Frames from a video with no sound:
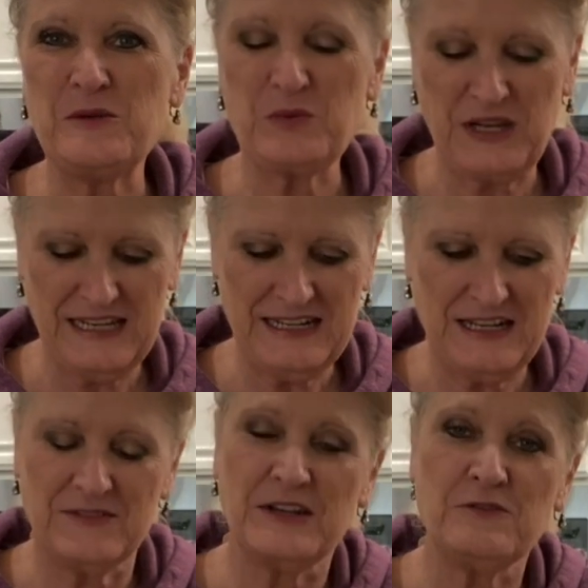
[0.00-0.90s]
preheated
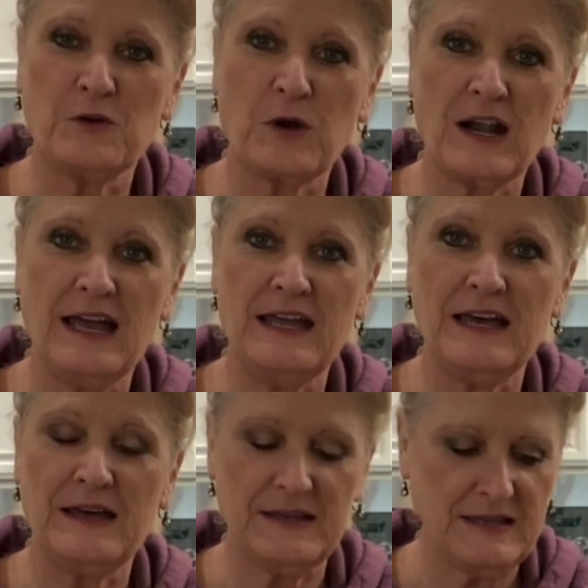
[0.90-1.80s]
oven for
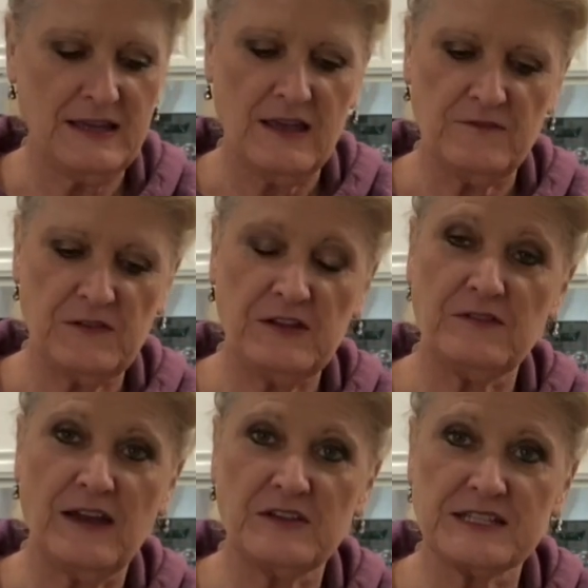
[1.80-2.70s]

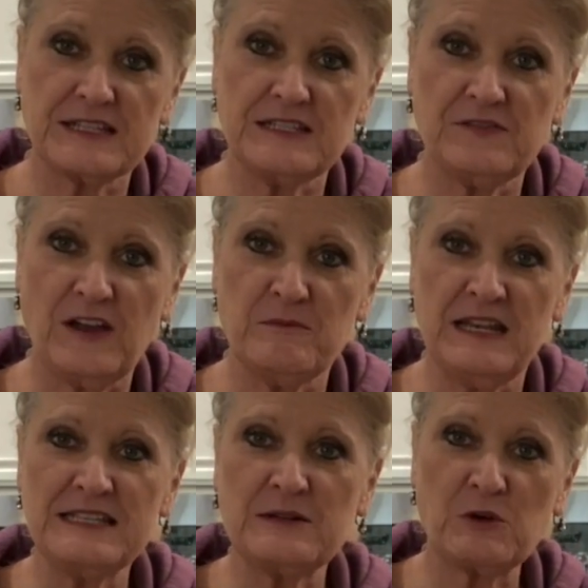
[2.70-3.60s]
55 to 65
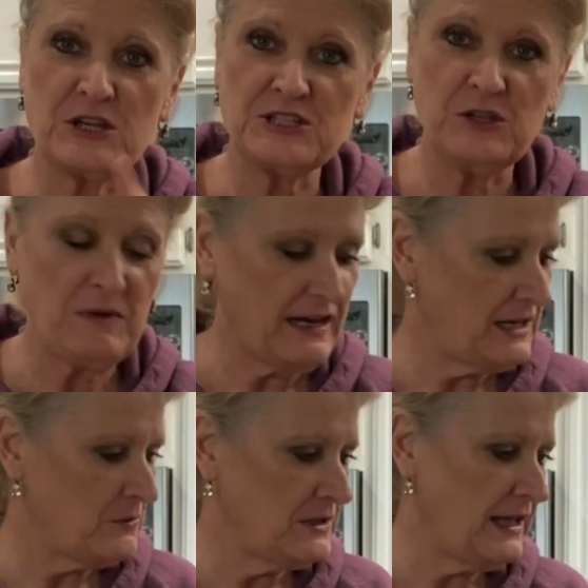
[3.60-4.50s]
minutes, and we're gonna see you back
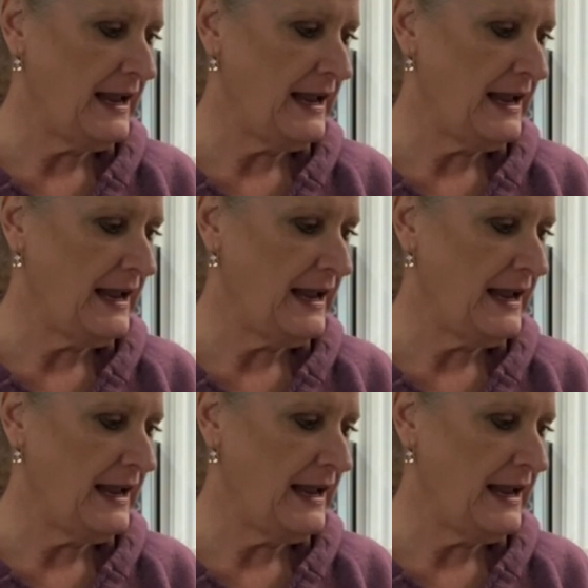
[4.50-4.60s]
here when that